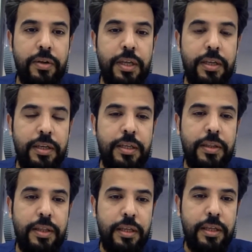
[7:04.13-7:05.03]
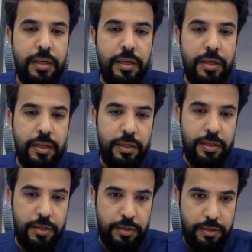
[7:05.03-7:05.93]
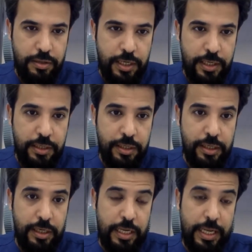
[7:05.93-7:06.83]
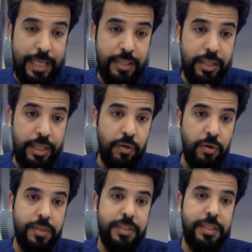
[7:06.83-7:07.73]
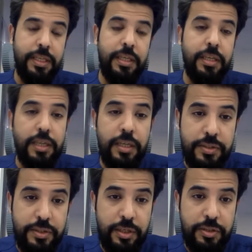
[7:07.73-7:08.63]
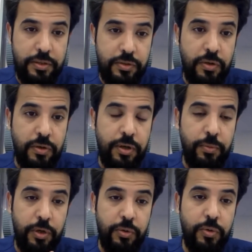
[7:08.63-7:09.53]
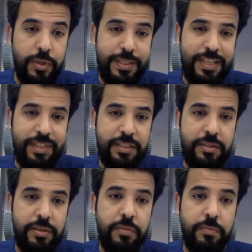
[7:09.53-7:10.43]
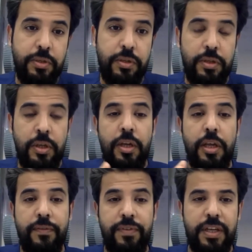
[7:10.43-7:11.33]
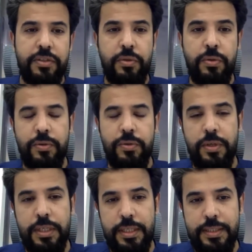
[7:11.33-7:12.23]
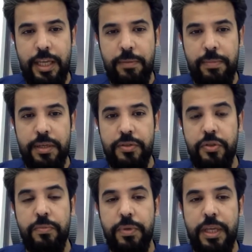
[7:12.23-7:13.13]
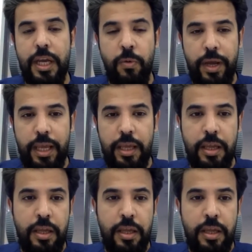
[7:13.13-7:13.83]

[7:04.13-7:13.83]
near the angle, and they cause the structure. So when you do the sleeve gastrectomy, the first two staplers should be away